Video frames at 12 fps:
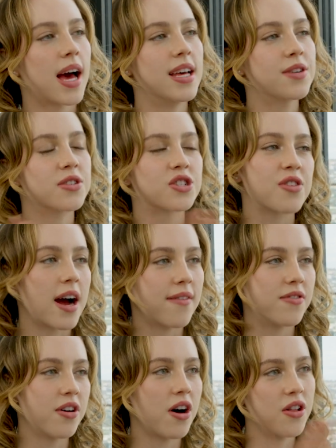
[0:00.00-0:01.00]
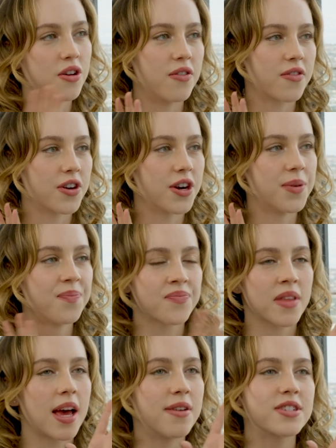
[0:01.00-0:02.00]
I like would travel all over.
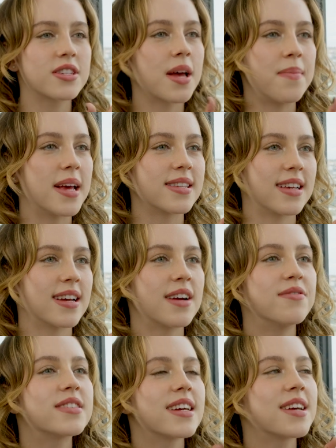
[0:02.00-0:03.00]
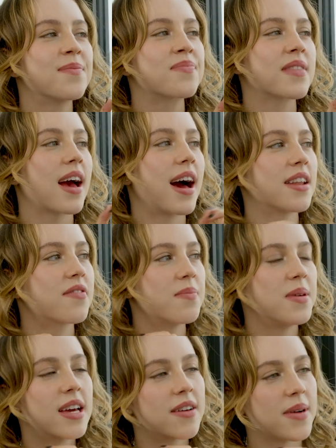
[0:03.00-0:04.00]
It was just amazing. It was like kind of
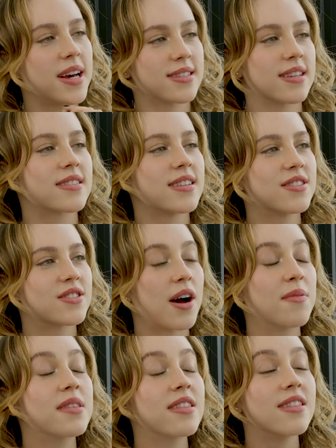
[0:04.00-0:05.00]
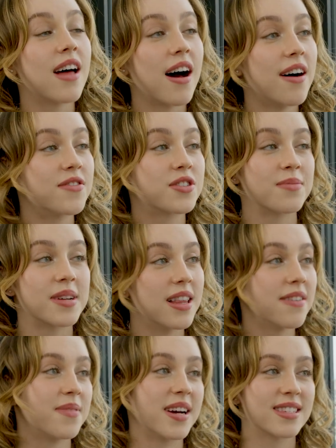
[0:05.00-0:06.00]
the peak of my existence. I would oh. love to
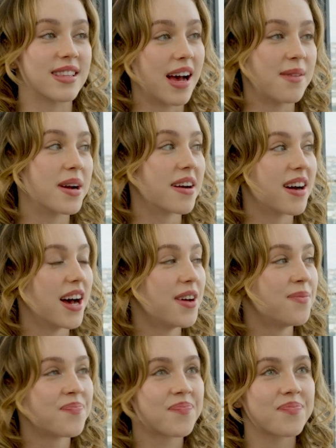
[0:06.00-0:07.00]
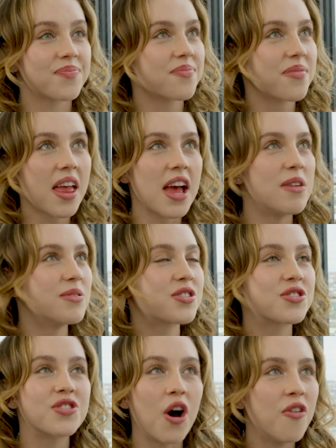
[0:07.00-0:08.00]
relive my slime era. It
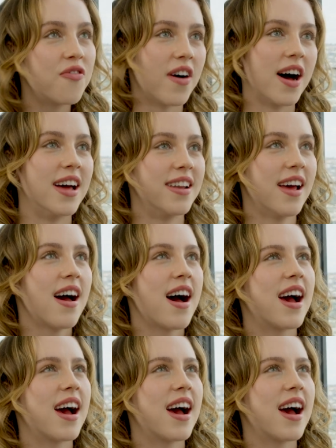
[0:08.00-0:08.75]
was so fun.